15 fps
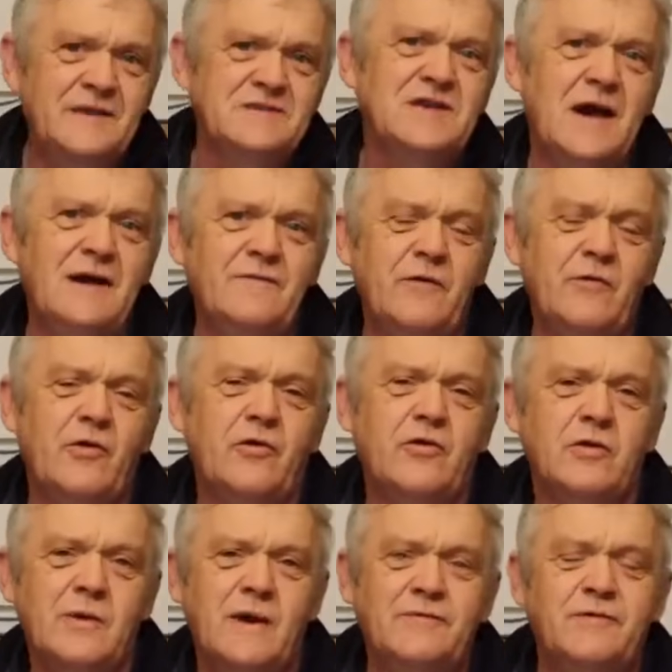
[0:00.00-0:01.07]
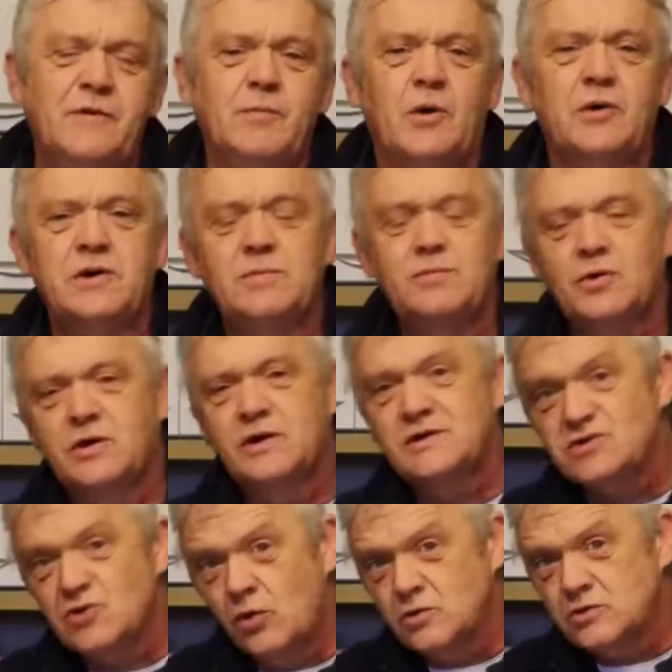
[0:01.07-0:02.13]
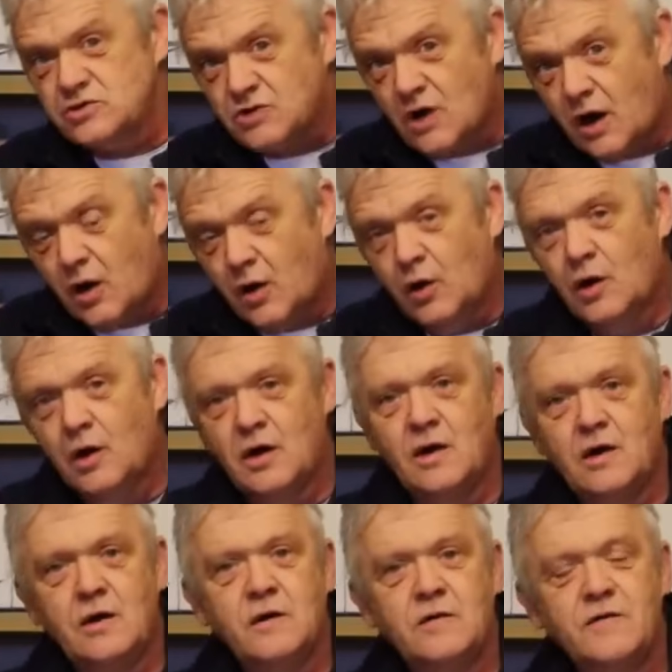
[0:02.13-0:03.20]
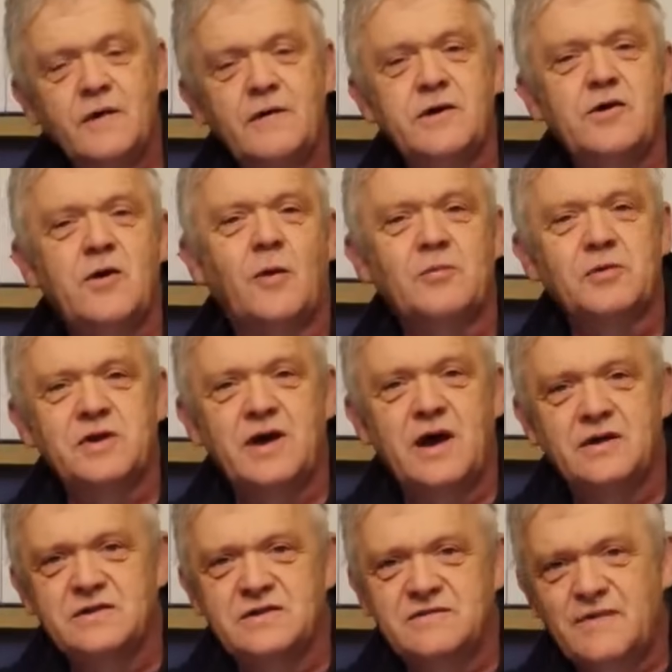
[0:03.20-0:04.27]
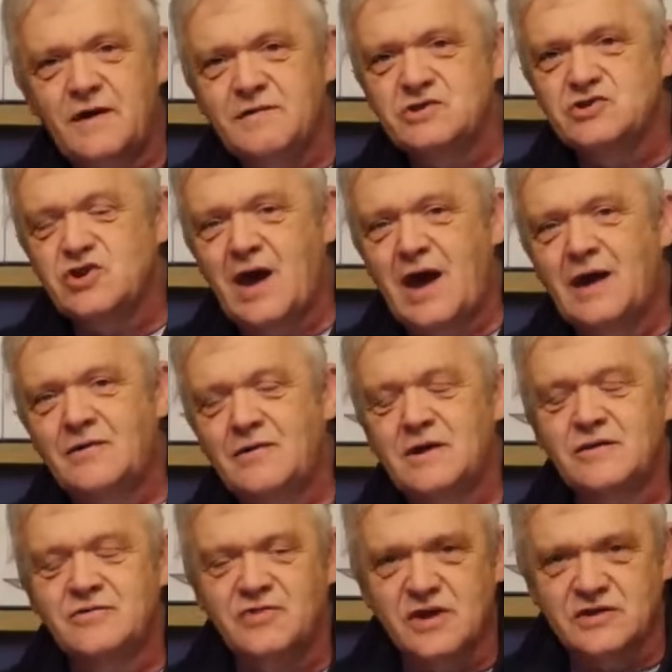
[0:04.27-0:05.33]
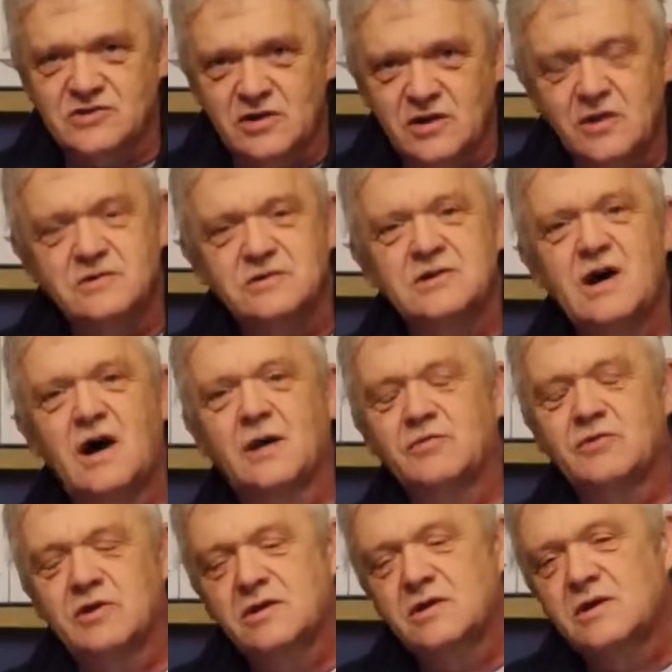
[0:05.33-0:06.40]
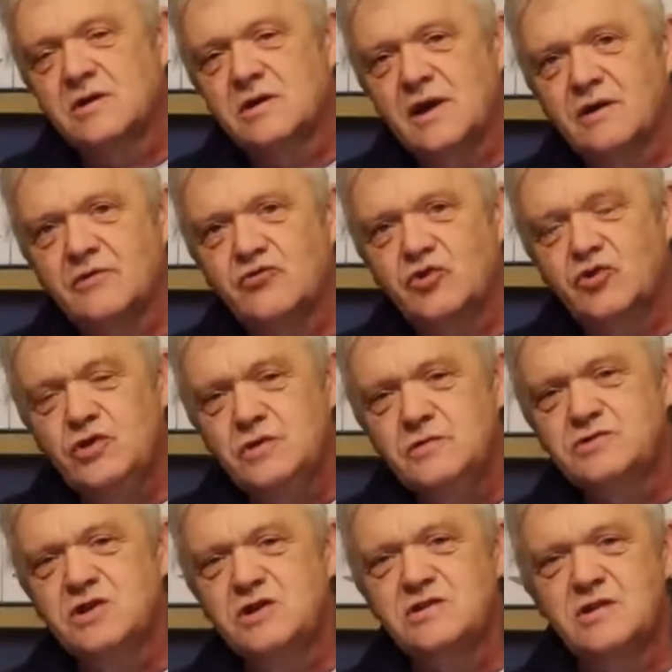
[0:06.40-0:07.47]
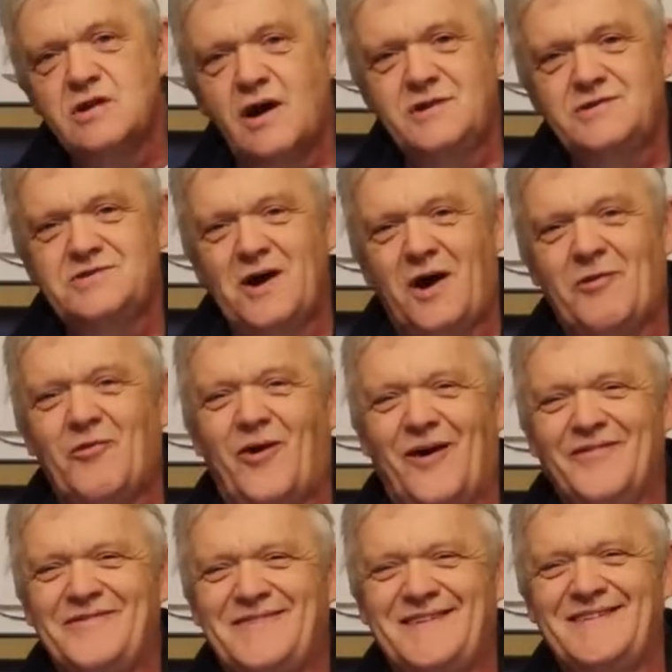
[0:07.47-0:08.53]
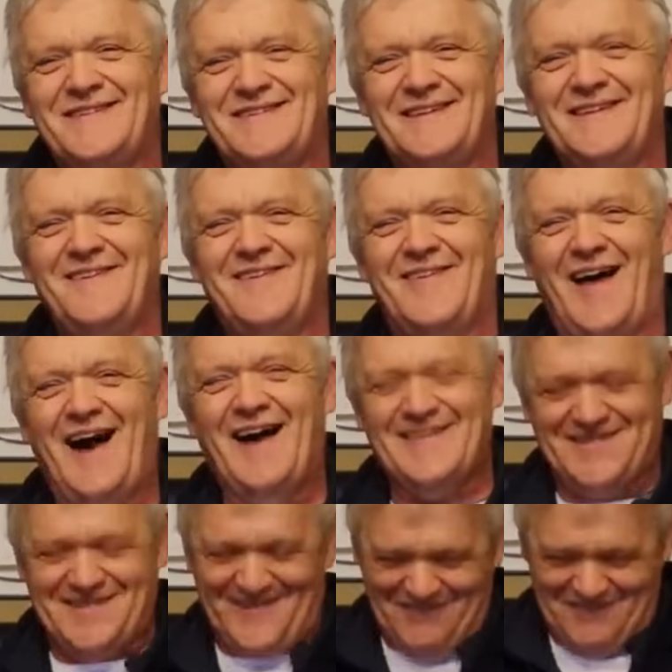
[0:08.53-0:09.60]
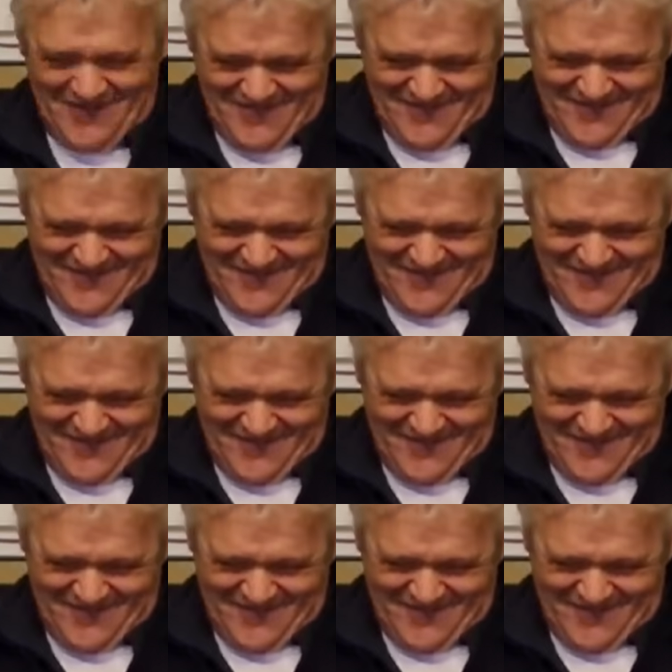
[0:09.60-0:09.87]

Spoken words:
and it is everything to everybody, but it's also very complicated, very scary, and takes a long time to learn how to use it, and I don't want to do that.